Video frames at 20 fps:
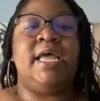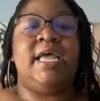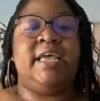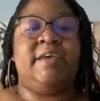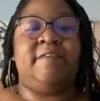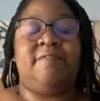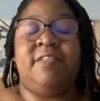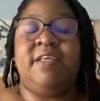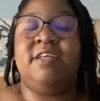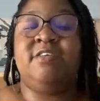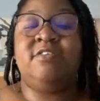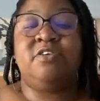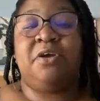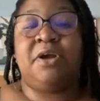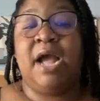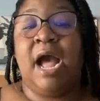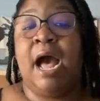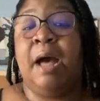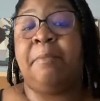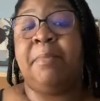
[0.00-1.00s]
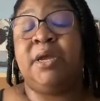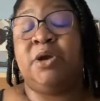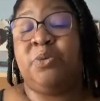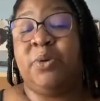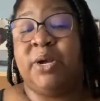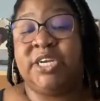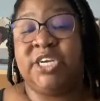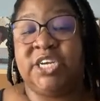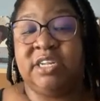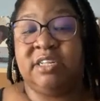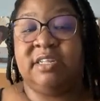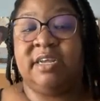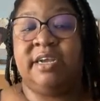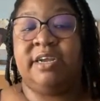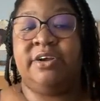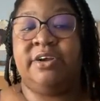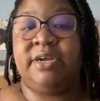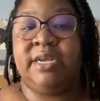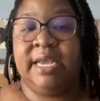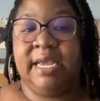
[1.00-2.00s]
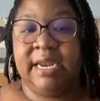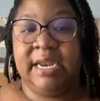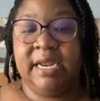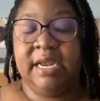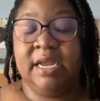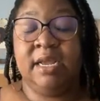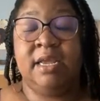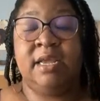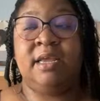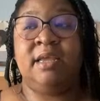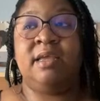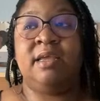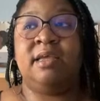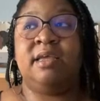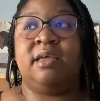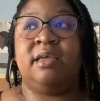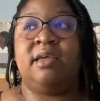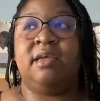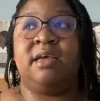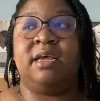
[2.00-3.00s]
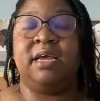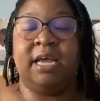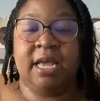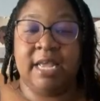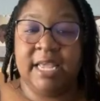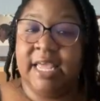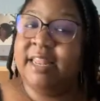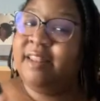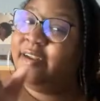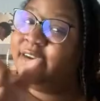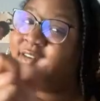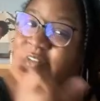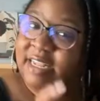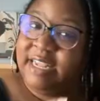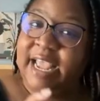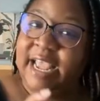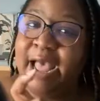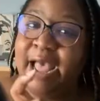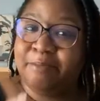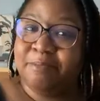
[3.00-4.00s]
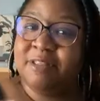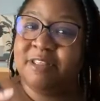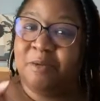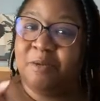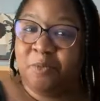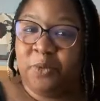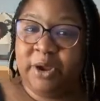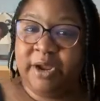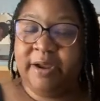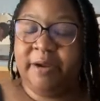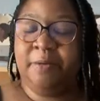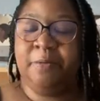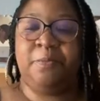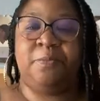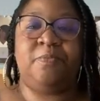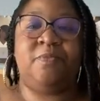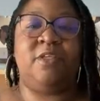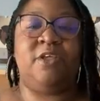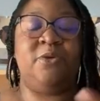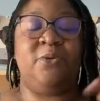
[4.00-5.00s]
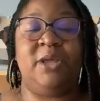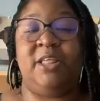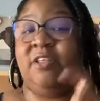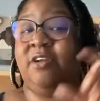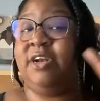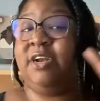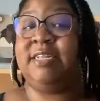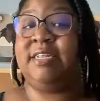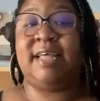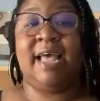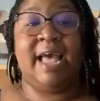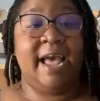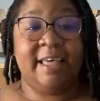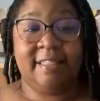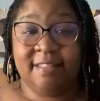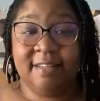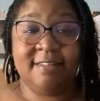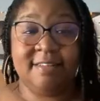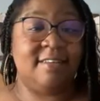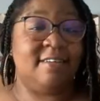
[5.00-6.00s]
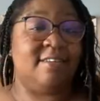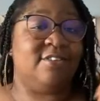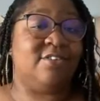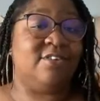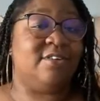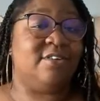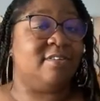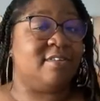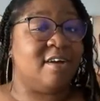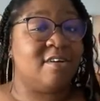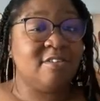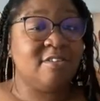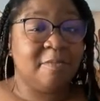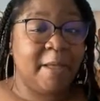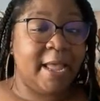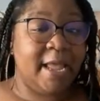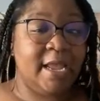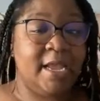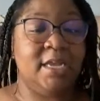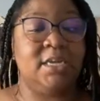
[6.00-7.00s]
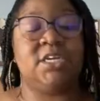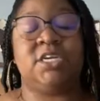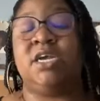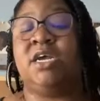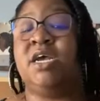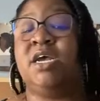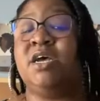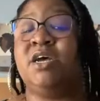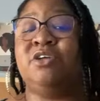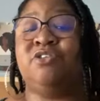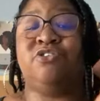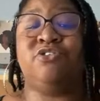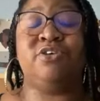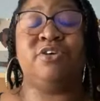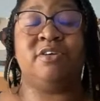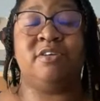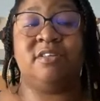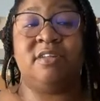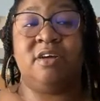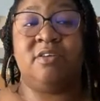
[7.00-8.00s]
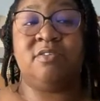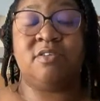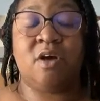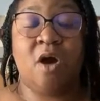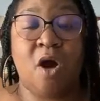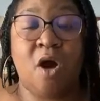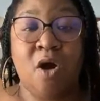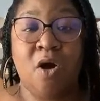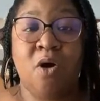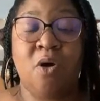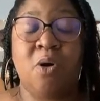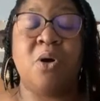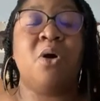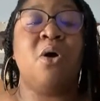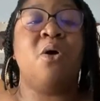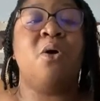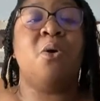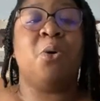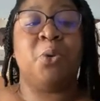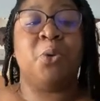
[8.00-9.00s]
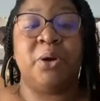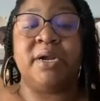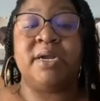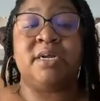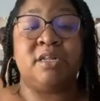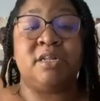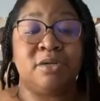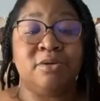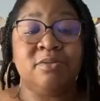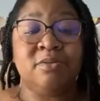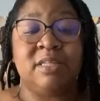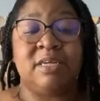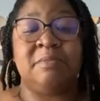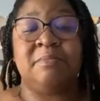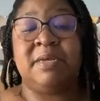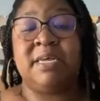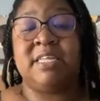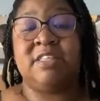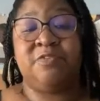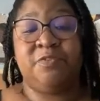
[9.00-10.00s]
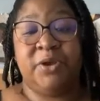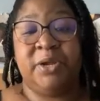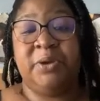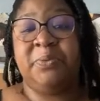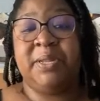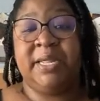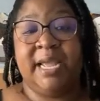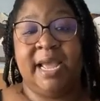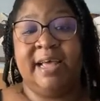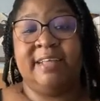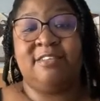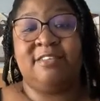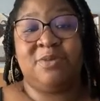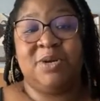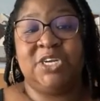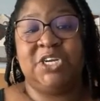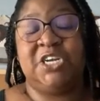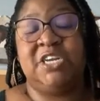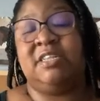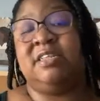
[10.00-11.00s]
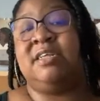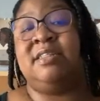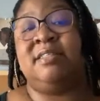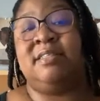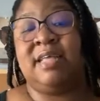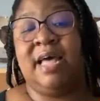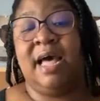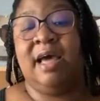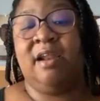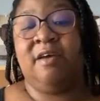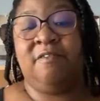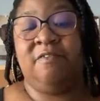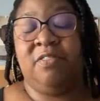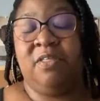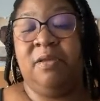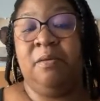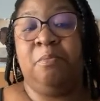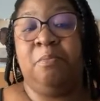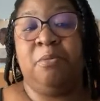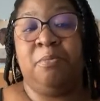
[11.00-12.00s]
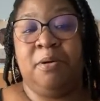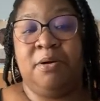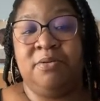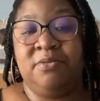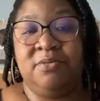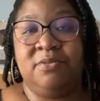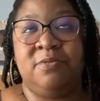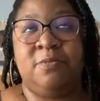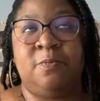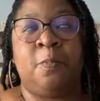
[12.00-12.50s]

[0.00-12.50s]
If these are common questions that you're getting, again, there's a gap somewhere. You either need to add these things to your sales page, to your sales call, or include them as frequently asked questions inside of the proposal.